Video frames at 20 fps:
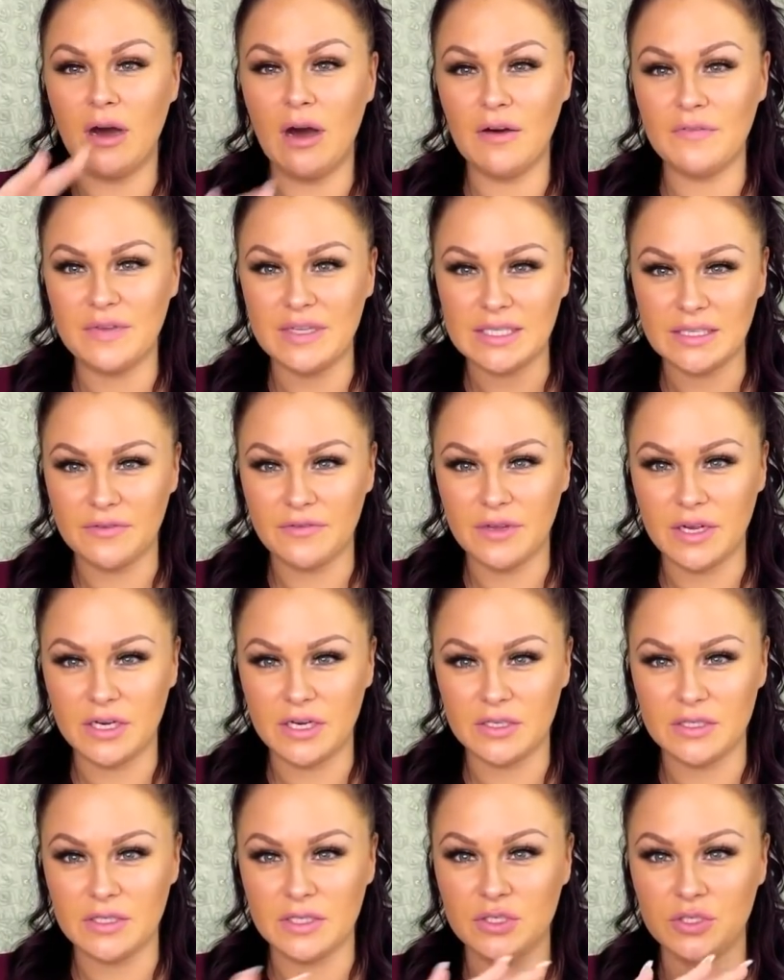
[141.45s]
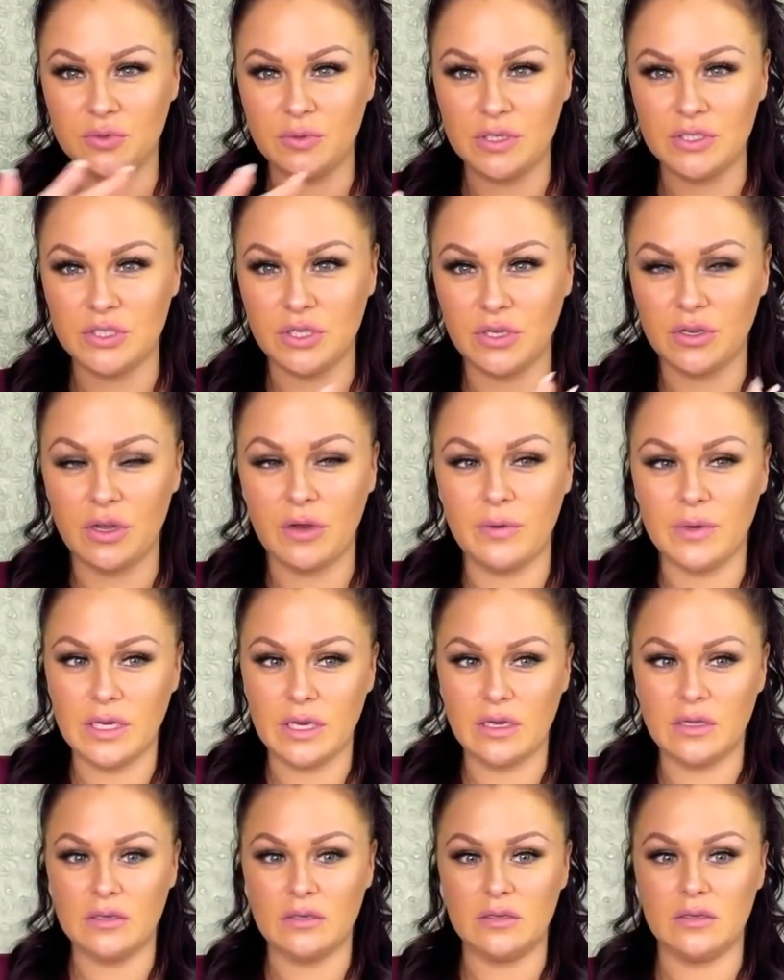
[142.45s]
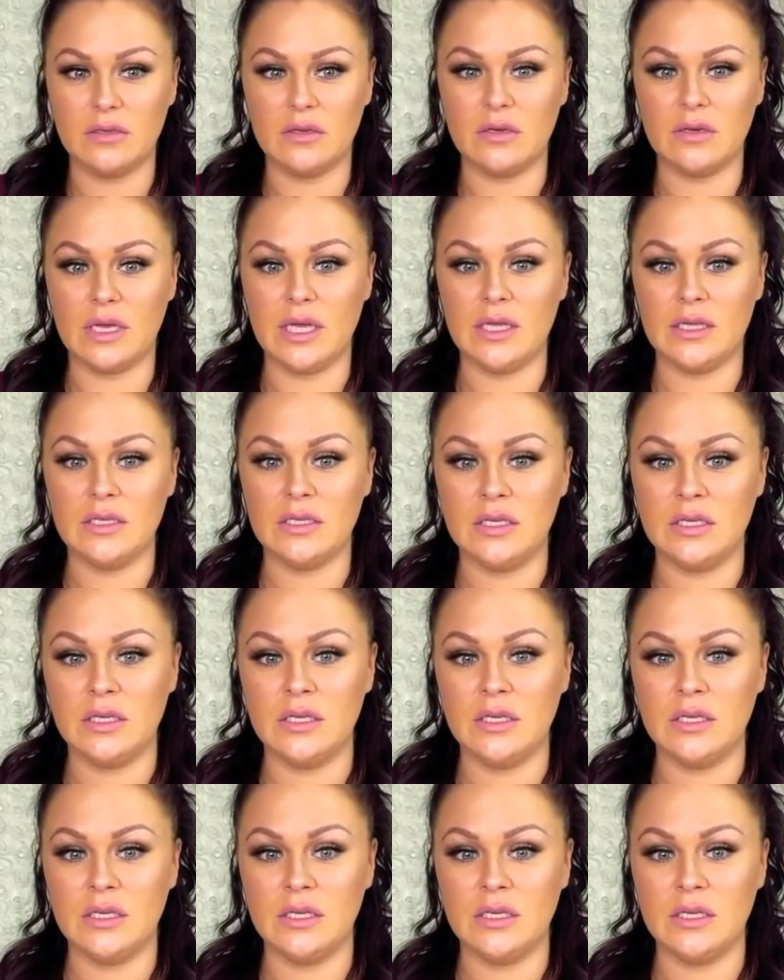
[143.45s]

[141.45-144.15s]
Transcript: office affair situation going on, okay?